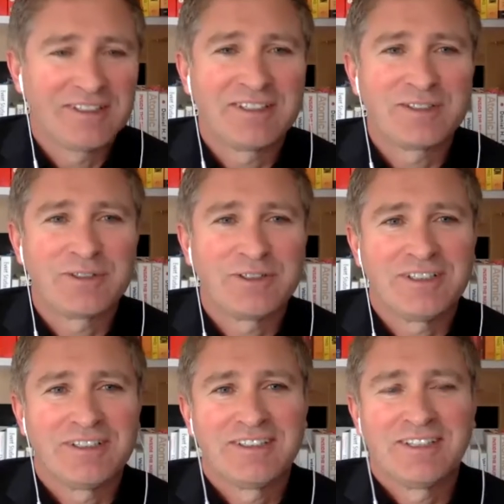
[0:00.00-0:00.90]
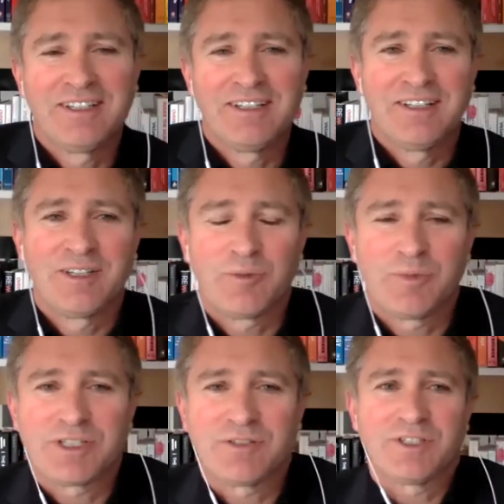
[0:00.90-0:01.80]
That's right.
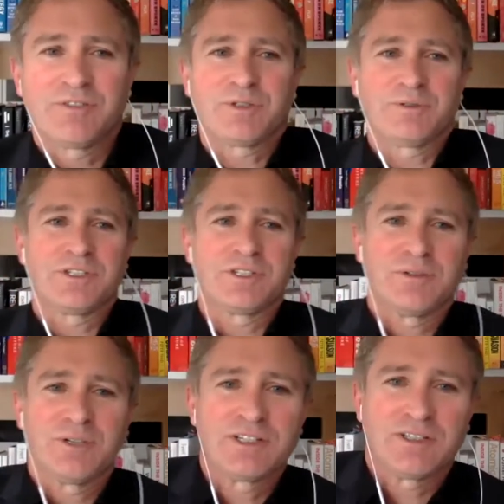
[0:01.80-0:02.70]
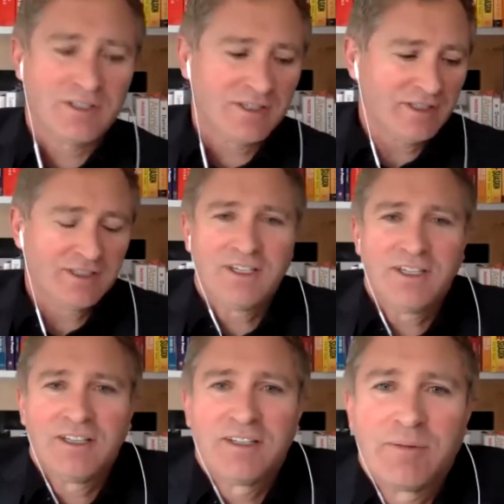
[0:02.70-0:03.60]
Best of a difficult situation, I think.
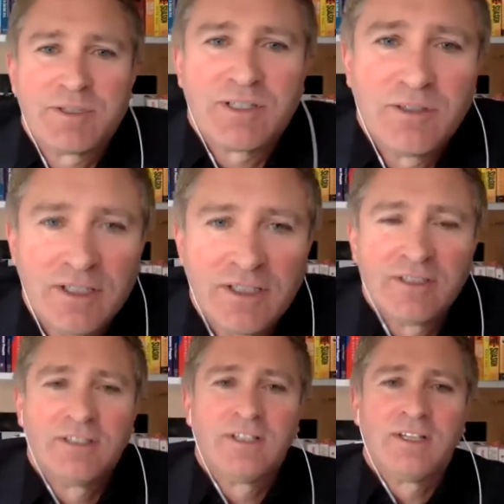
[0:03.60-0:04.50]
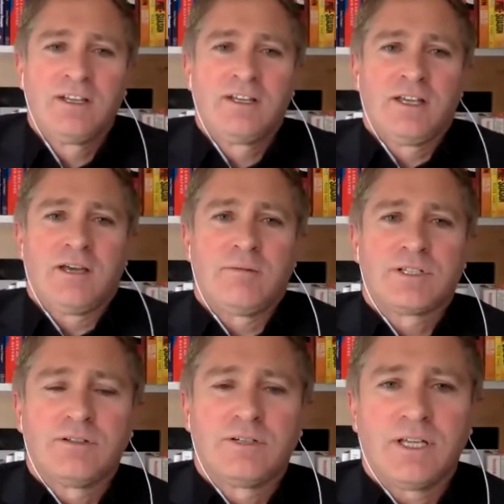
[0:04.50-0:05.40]
Yeah, absolutely.
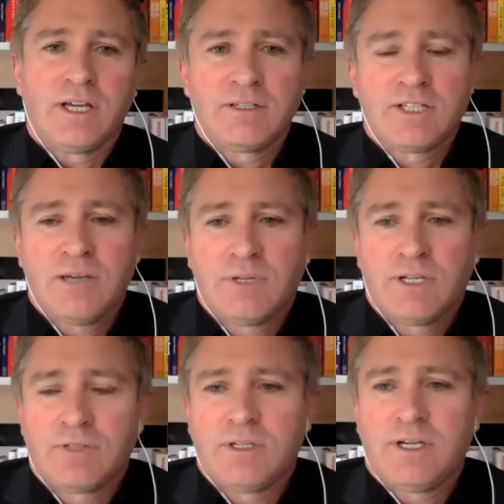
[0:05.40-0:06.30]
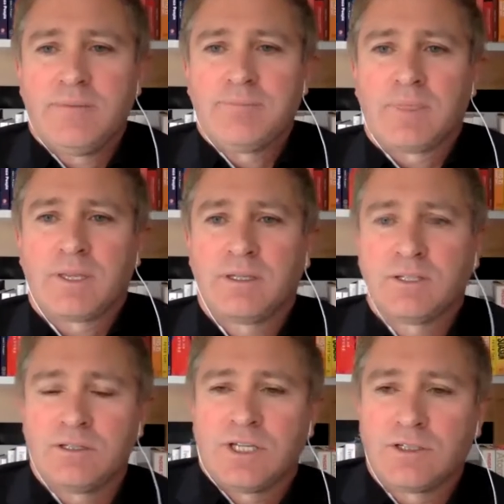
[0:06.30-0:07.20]
Absolutely. Sam, I'd love to
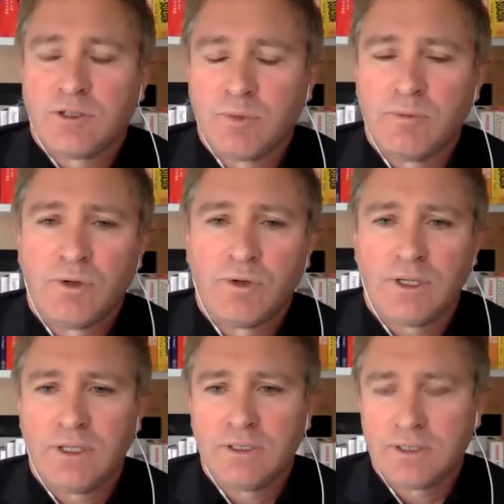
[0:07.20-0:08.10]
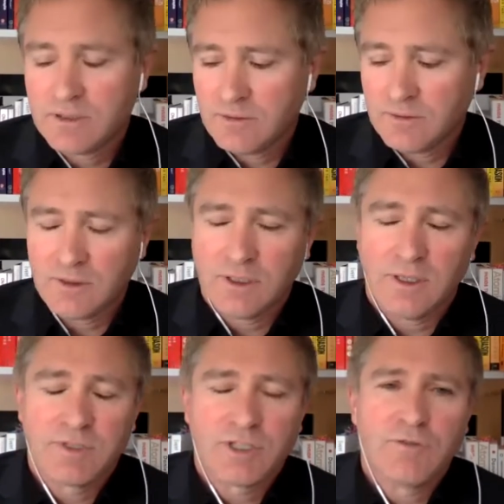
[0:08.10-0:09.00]
chat to you a bit more. And
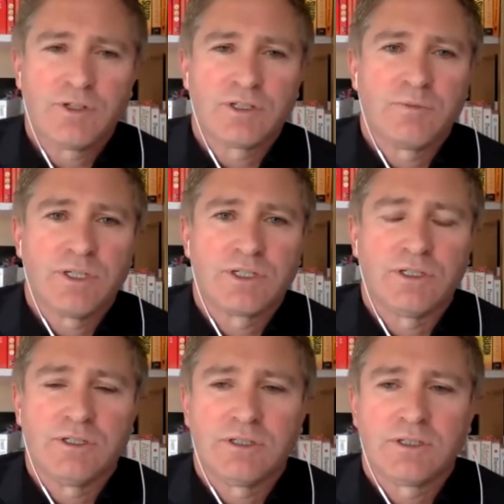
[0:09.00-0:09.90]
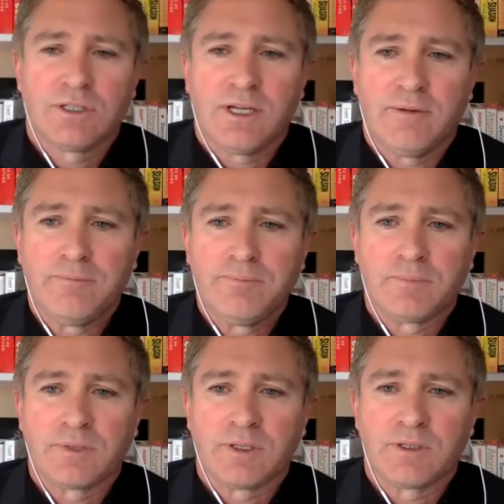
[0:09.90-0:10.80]
Sophie just mentioned,
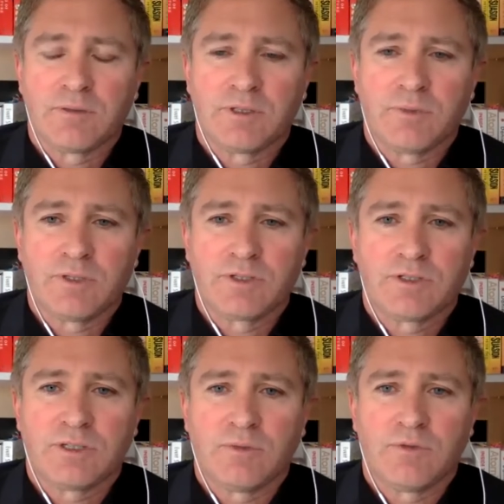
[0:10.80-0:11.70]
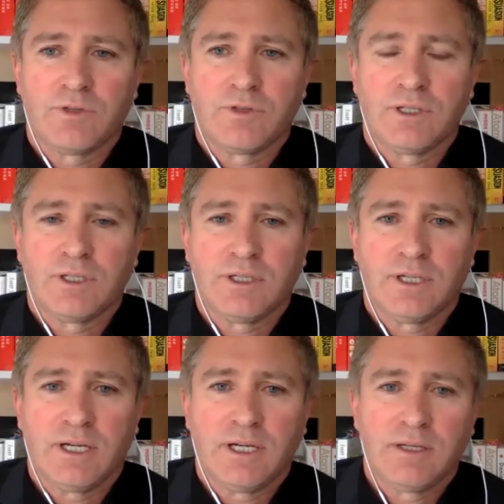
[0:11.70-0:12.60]
I suppose, some of
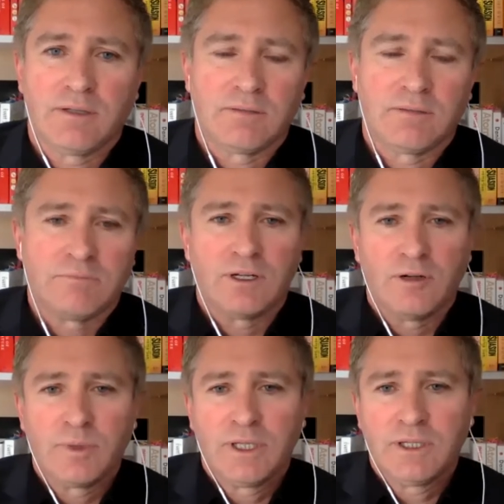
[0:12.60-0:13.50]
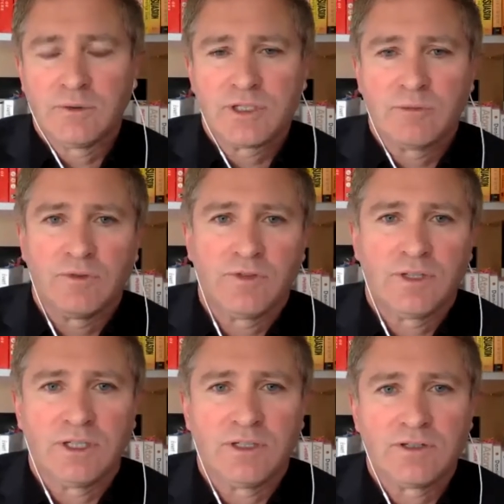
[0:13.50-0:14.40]
the lobbying or some of
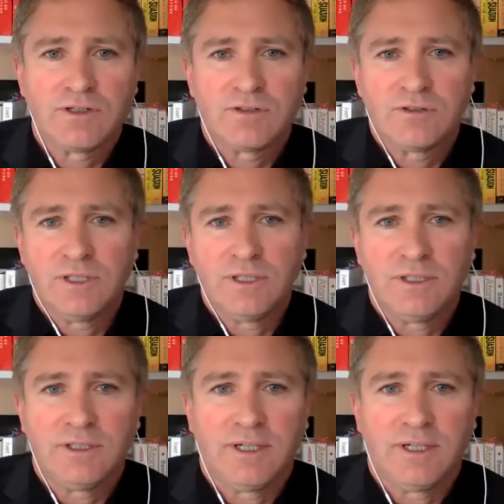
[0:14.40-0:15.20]
the industry